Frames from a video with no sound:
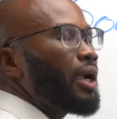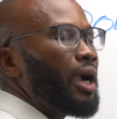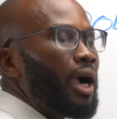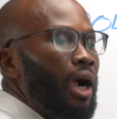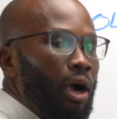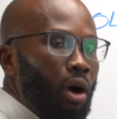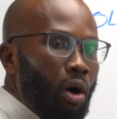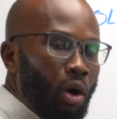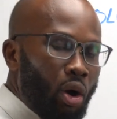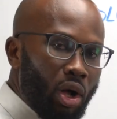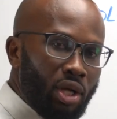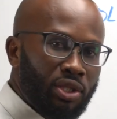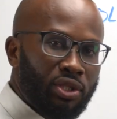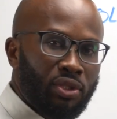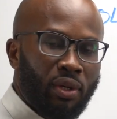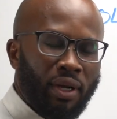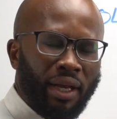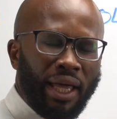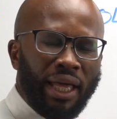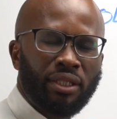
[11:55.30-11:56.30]
are
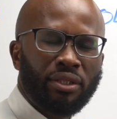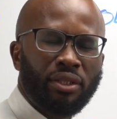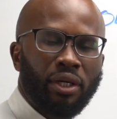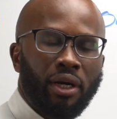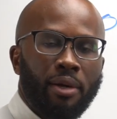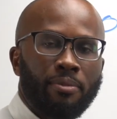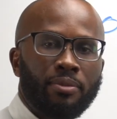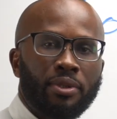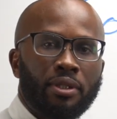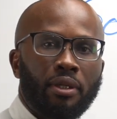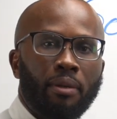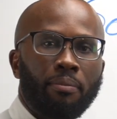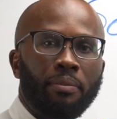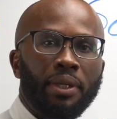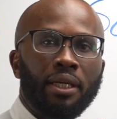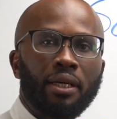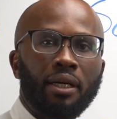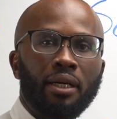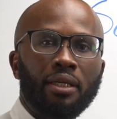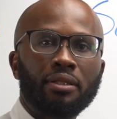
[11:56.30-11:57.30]
also like terms
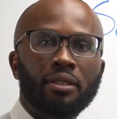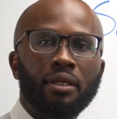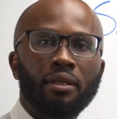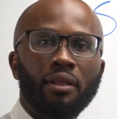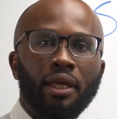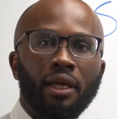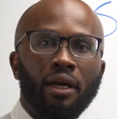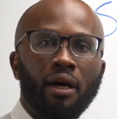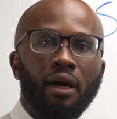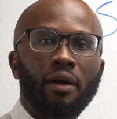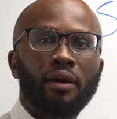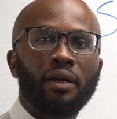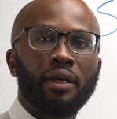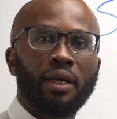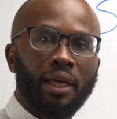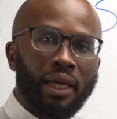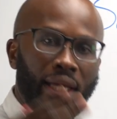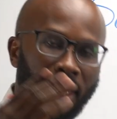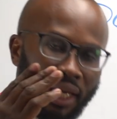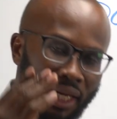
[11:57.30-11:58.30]
because they are
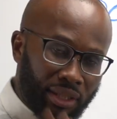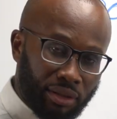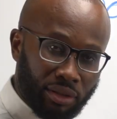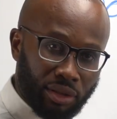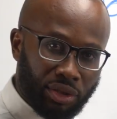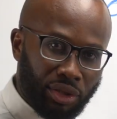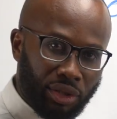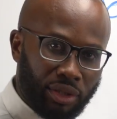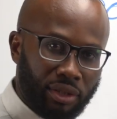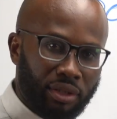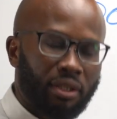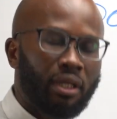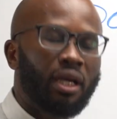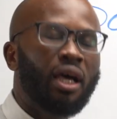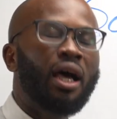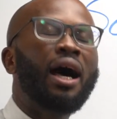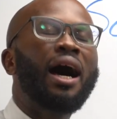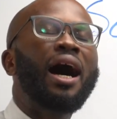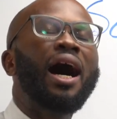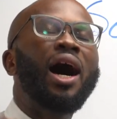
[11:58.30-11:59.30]
integers.
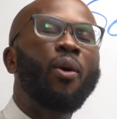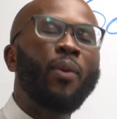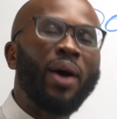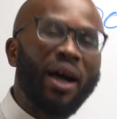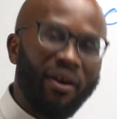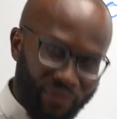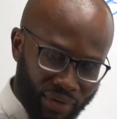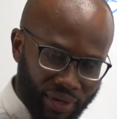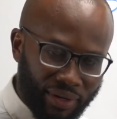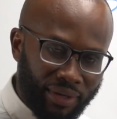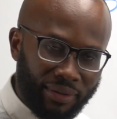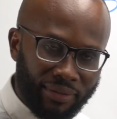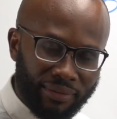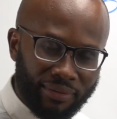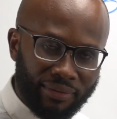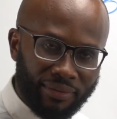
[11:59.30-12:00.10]
However,